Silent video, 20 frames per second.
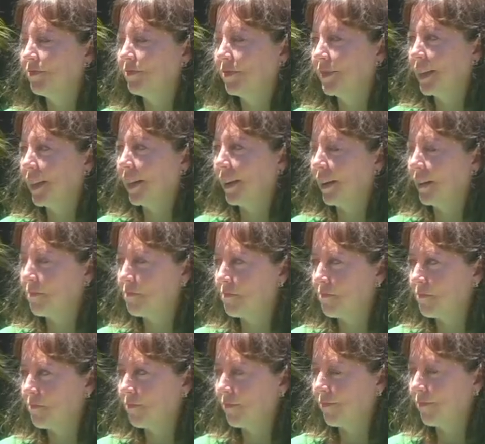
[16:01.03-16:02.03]

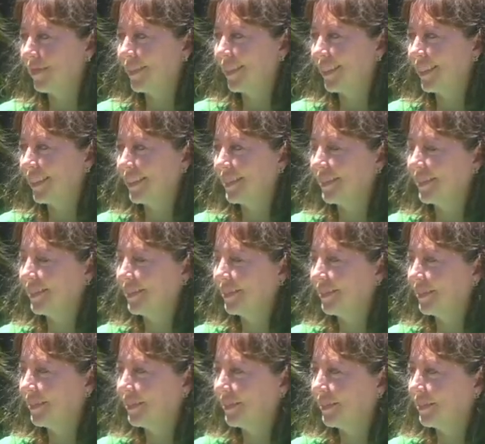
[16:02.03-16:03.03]

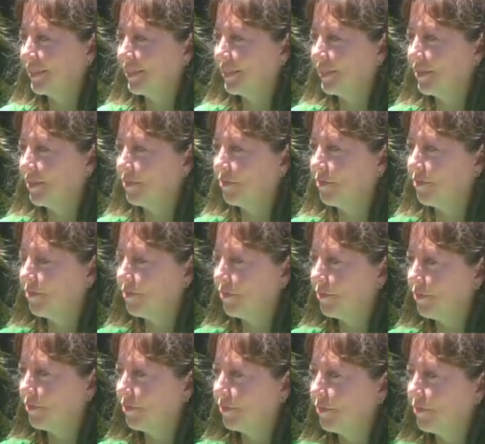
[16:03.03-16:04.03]

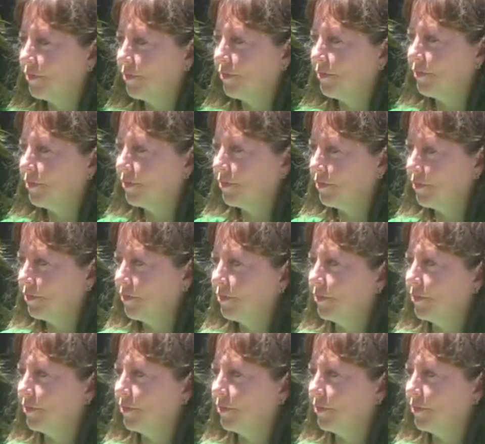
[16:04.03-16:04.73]
No words are spoken by the person on screen.